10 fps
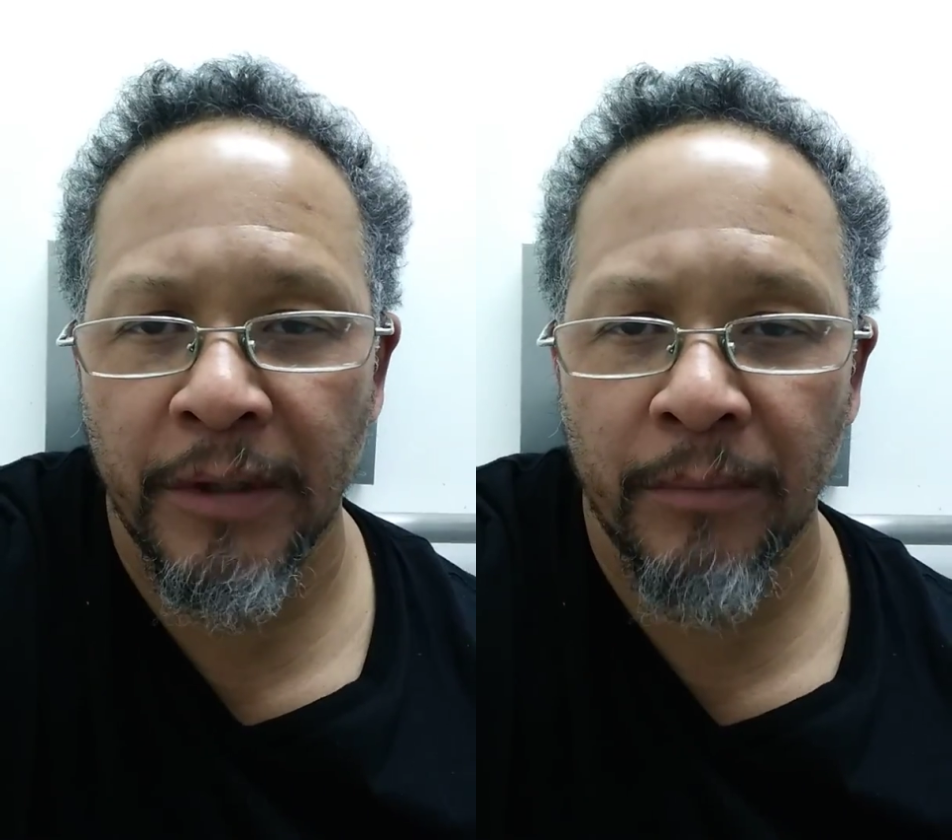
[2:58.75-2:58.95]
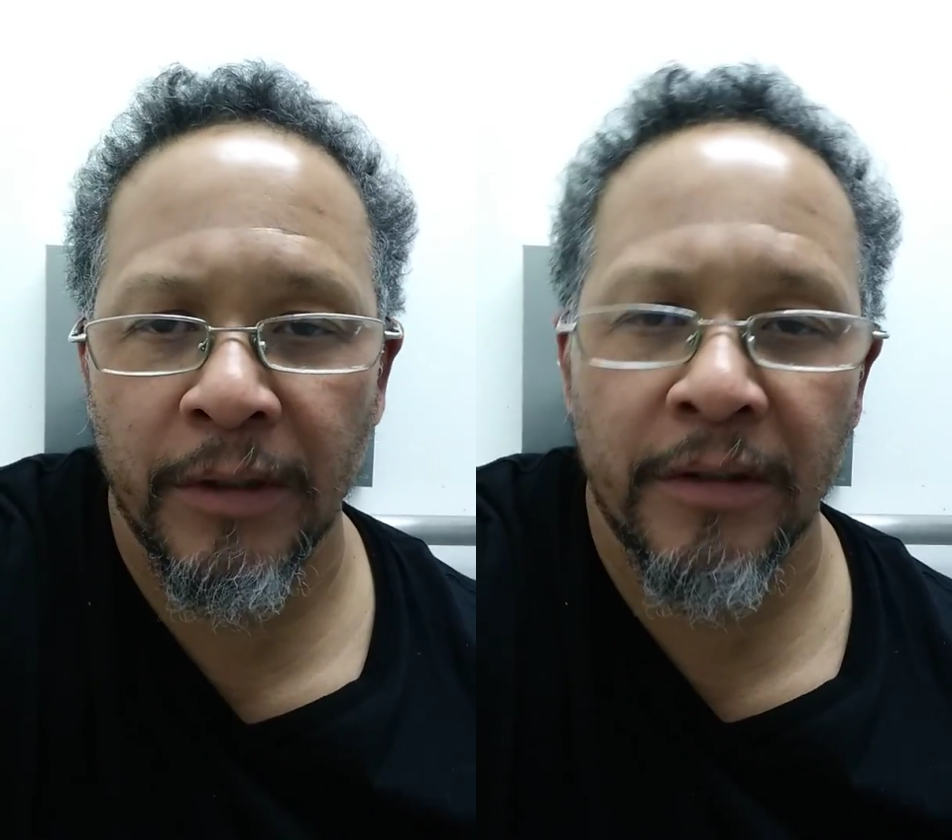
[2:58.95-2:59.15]

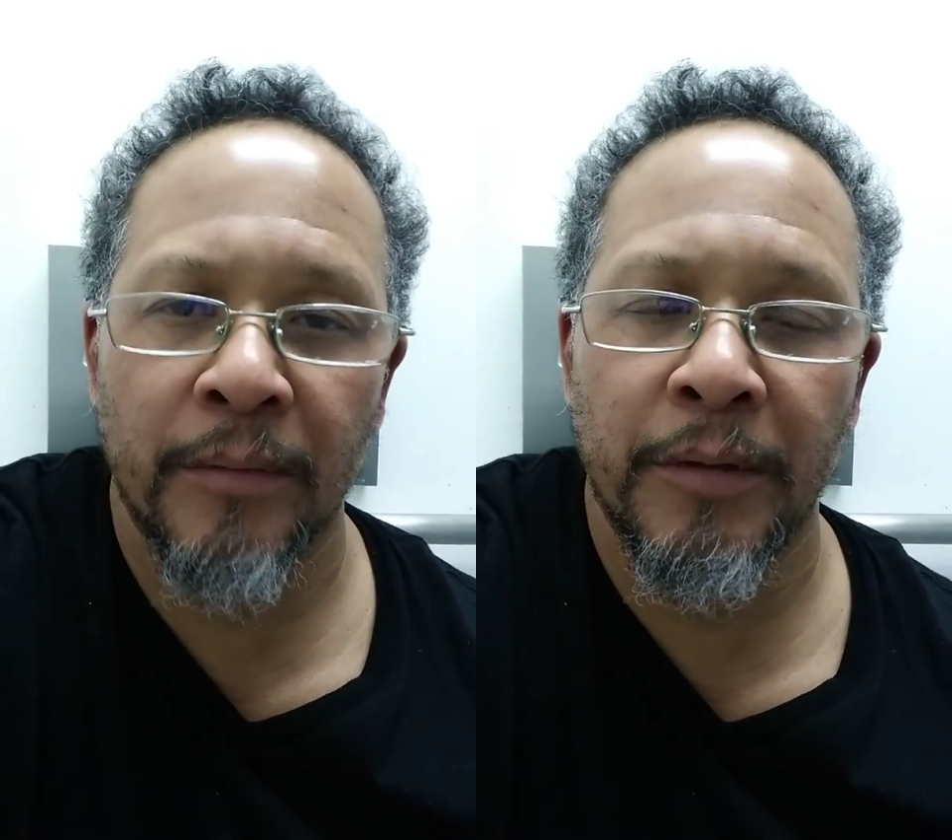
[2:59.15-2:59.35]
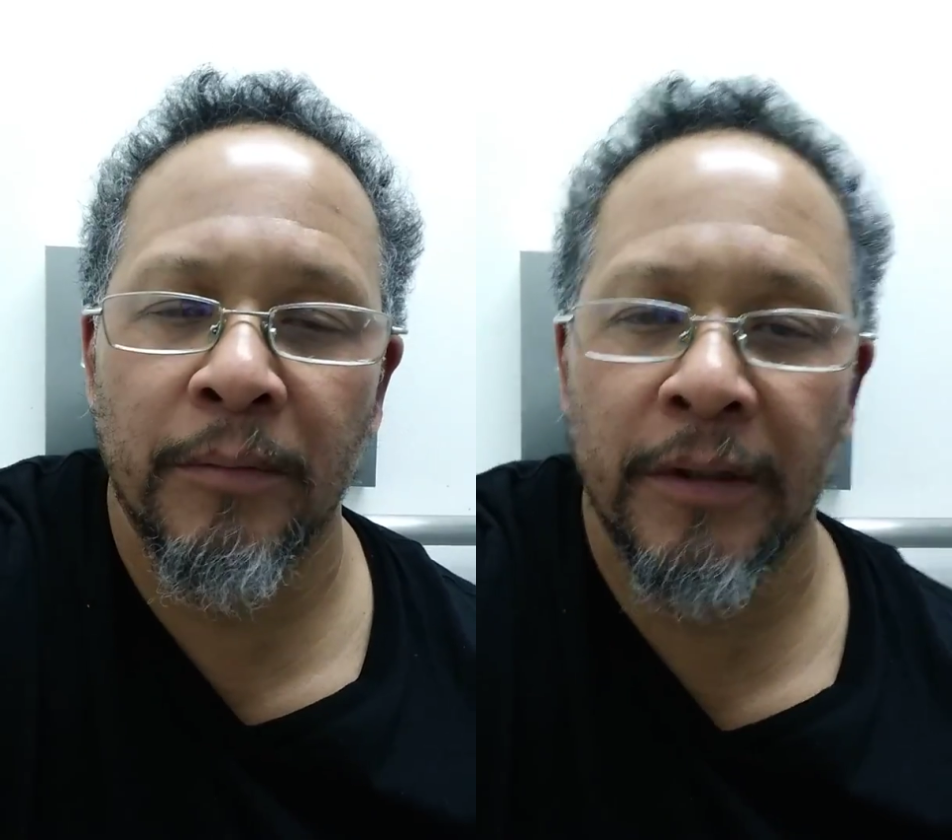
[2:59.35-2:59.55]
but I went to
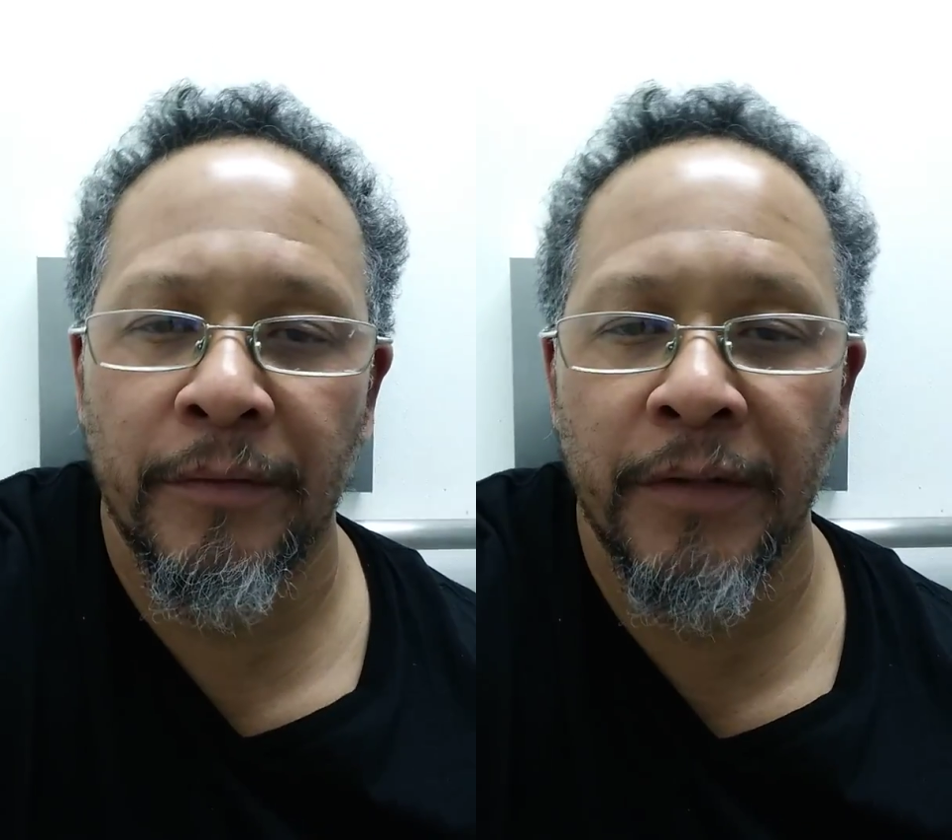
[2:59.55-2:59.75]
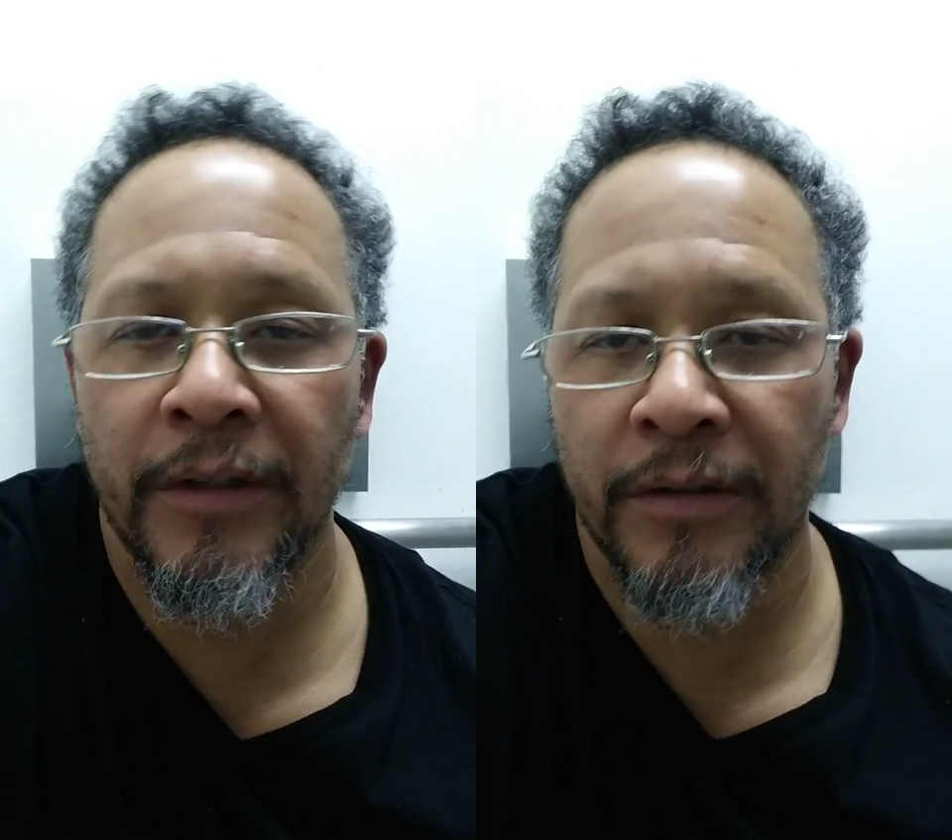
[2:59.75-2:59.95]
the public
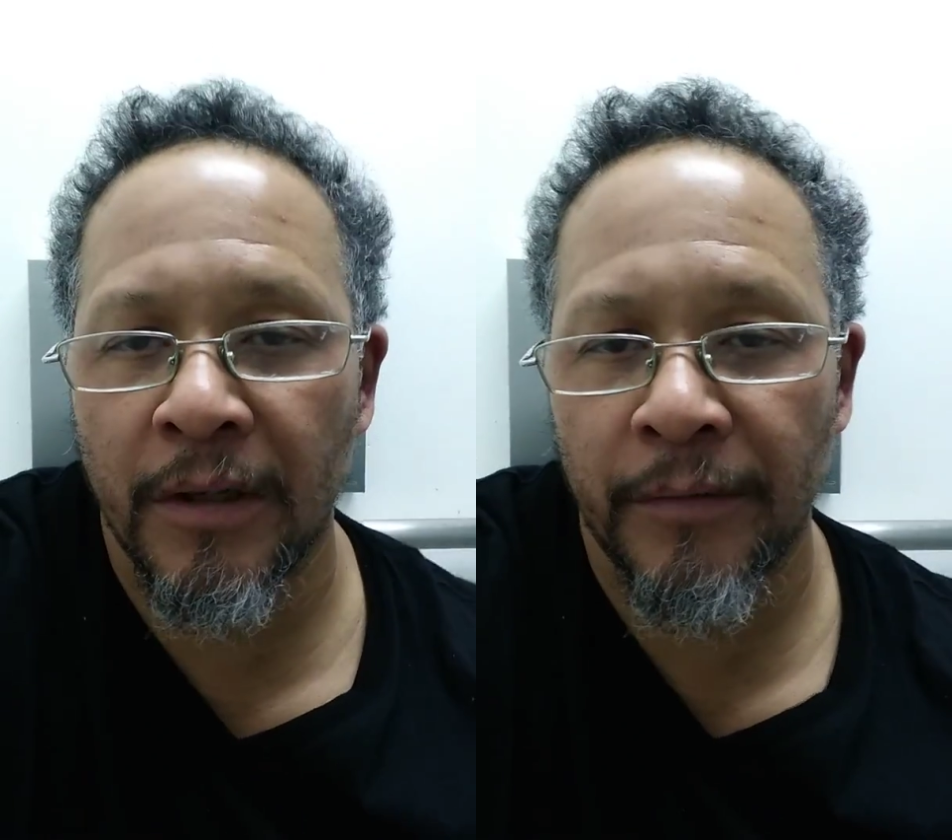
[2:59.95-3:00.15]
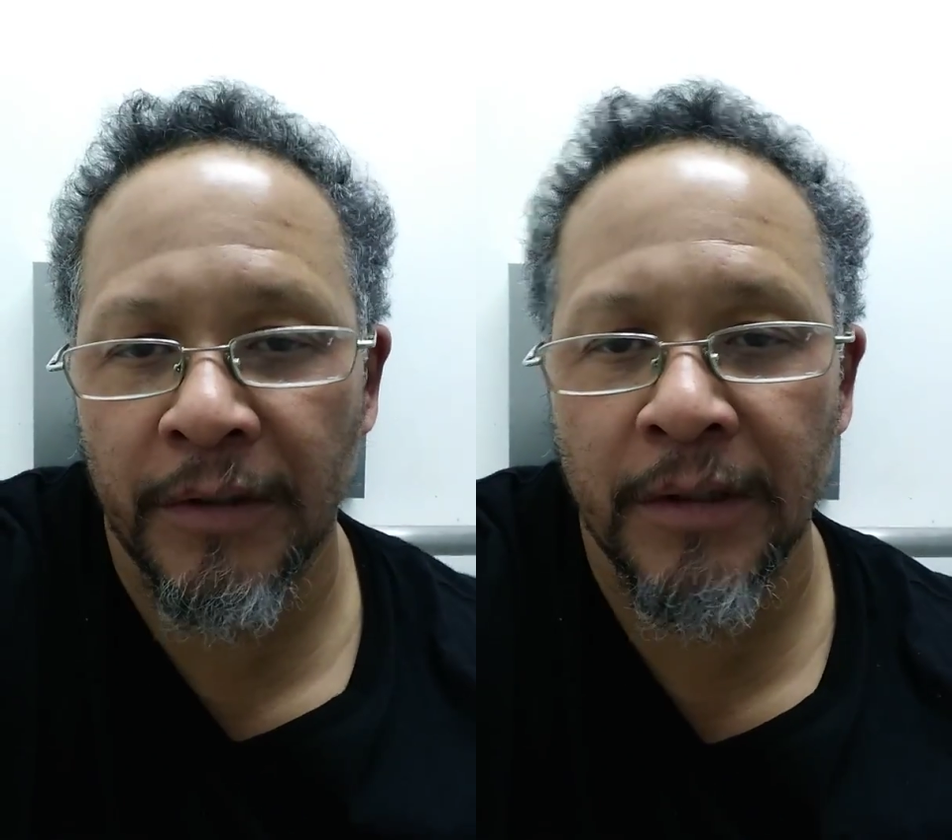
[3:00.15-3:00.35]
defender's
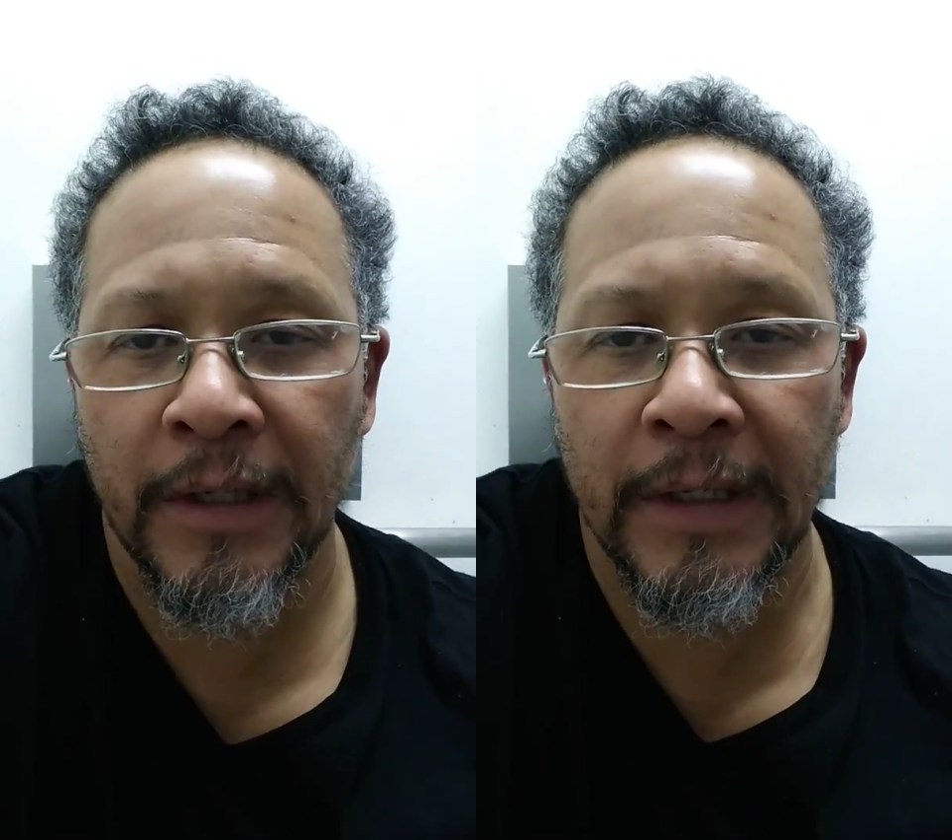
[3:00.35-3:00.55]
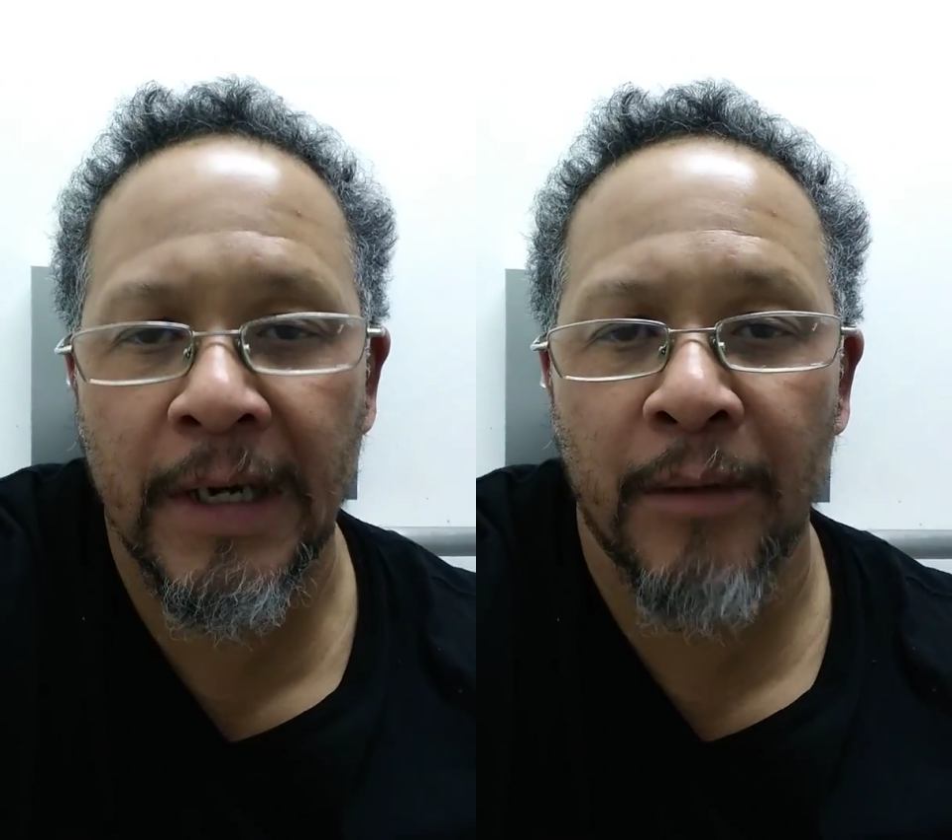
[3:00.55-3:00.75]
office and
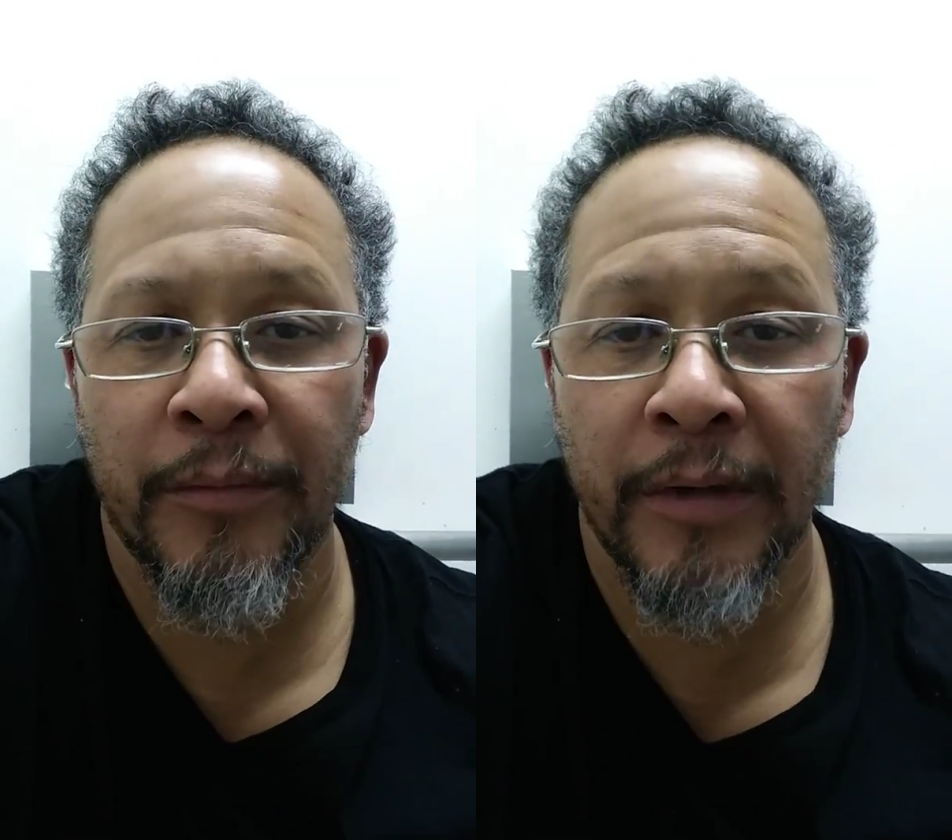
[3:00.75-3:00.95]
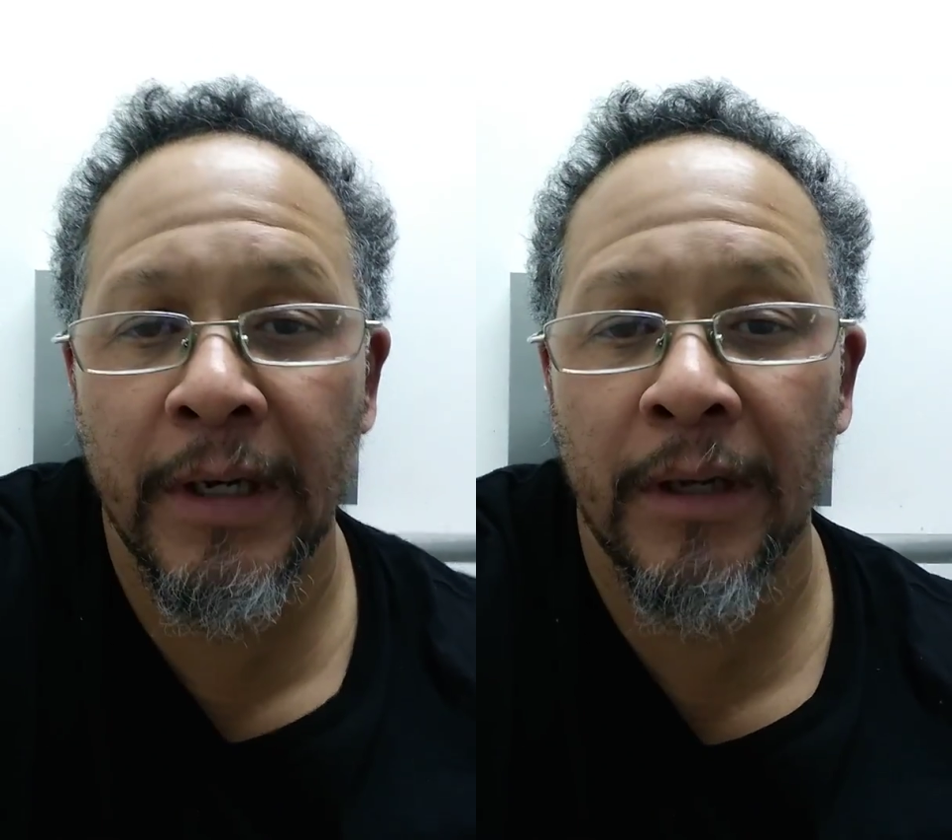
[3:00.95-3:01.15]
I got
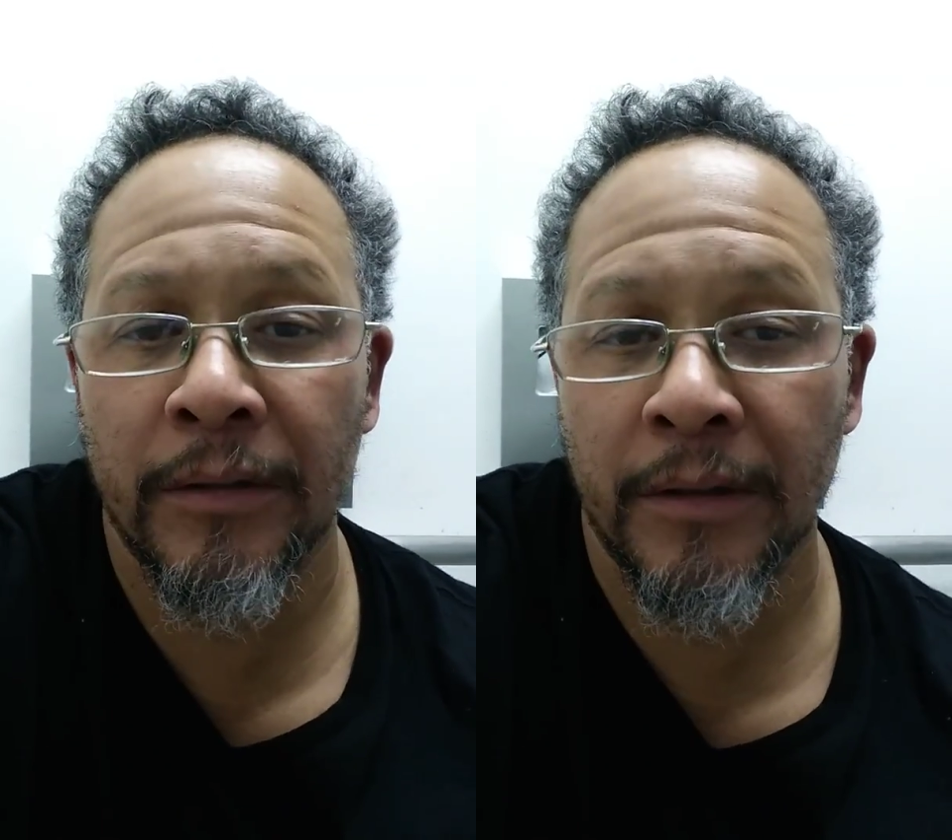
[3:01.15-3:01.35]
a printout